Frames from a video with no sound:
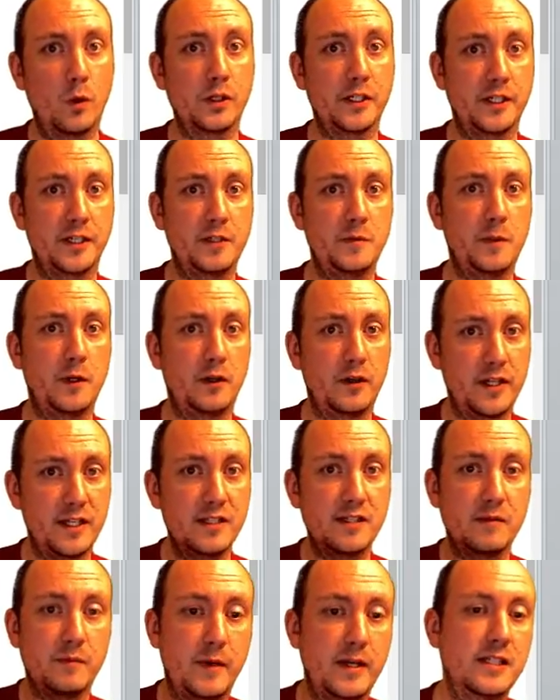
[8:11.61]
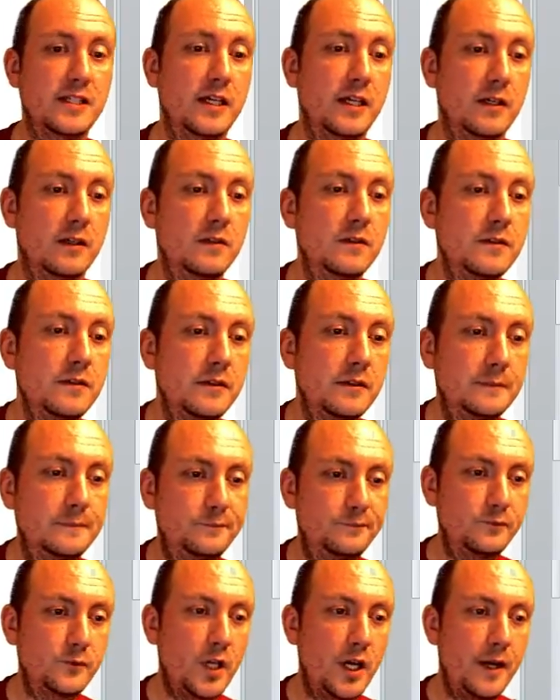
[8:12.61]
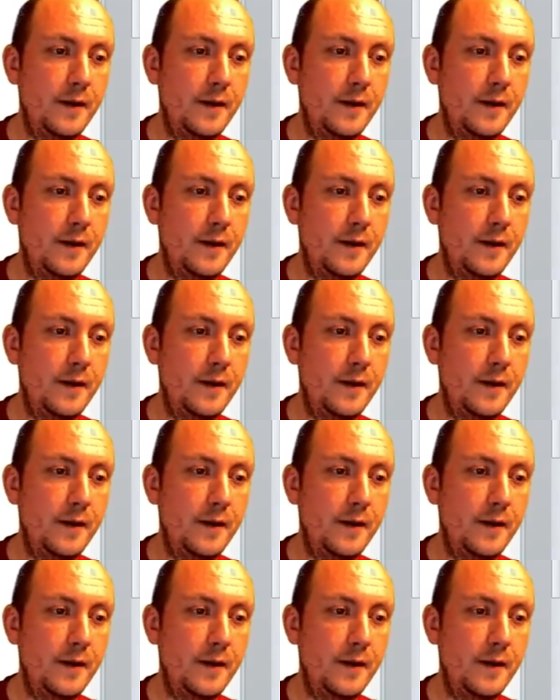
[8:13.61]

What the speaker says: experience and my skills. Okay.